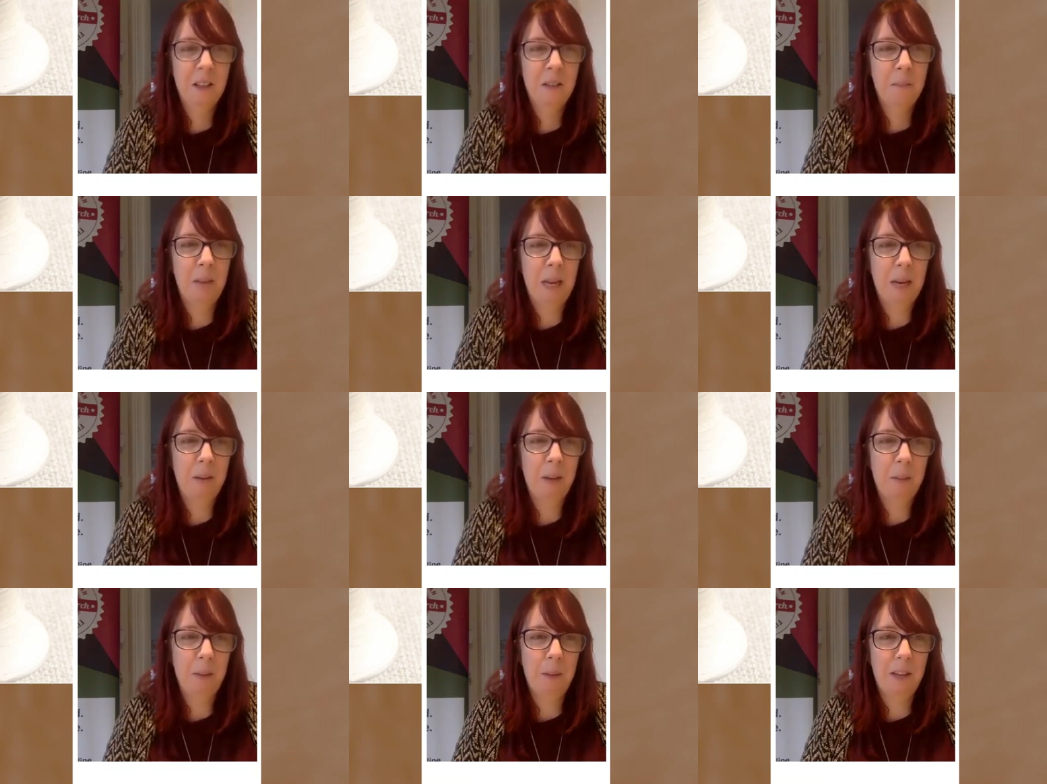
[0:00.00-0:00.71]
May
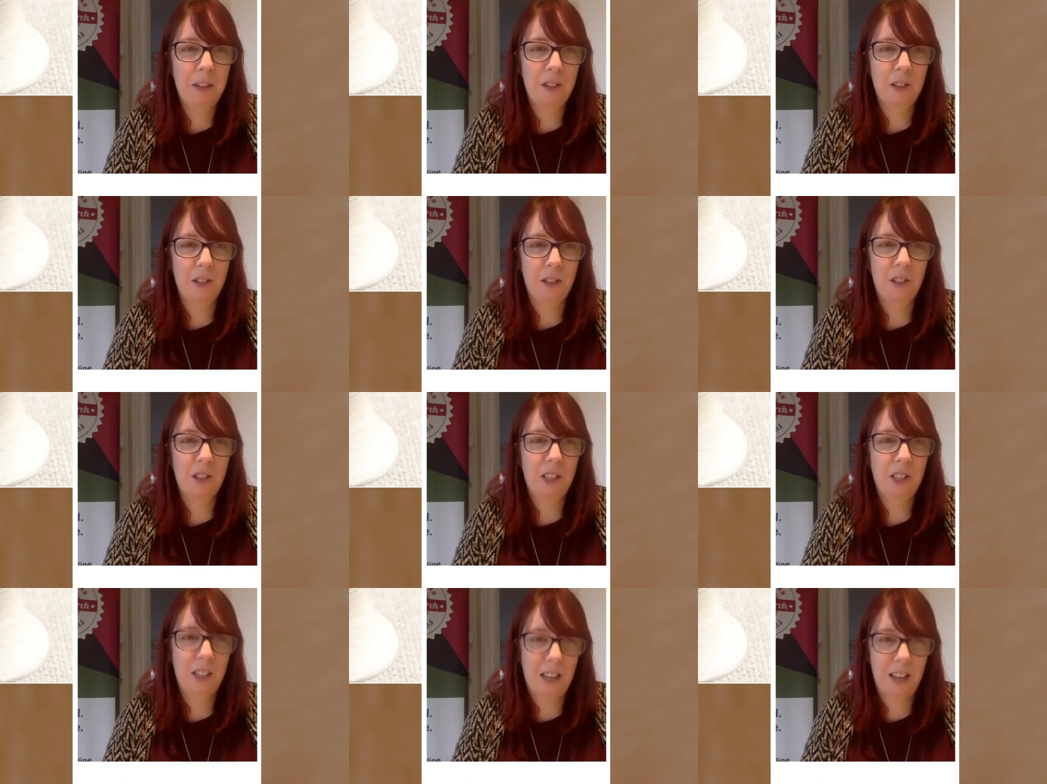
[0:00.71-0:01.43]
we be
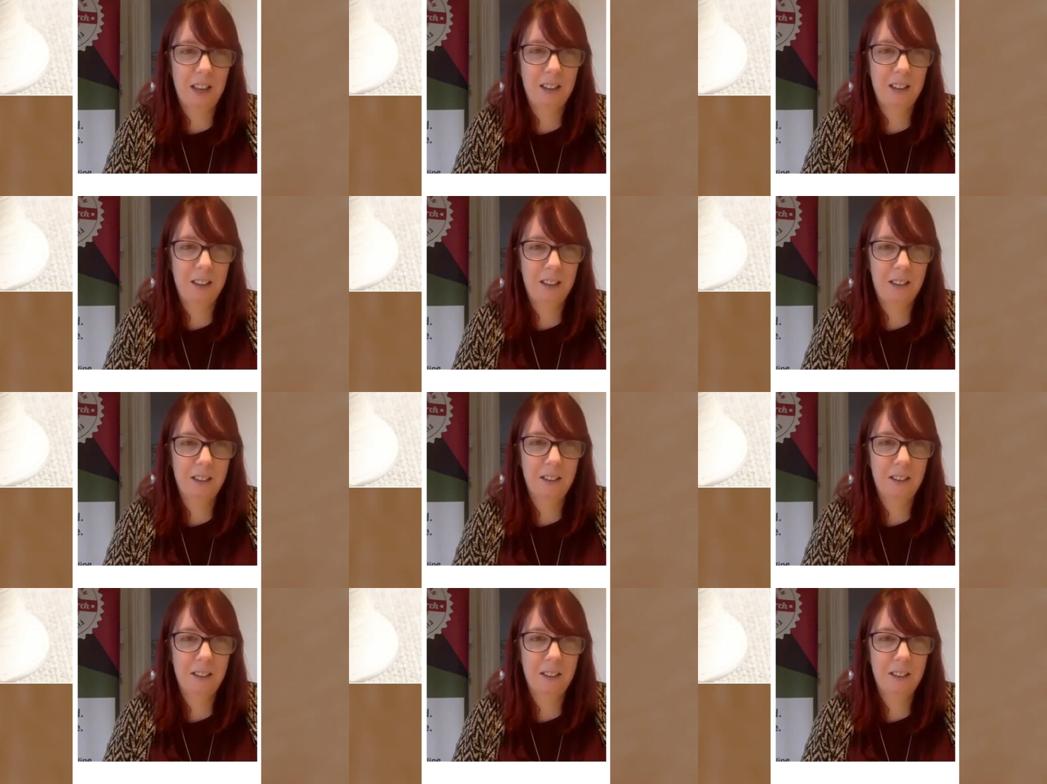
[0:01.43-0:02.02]
sustained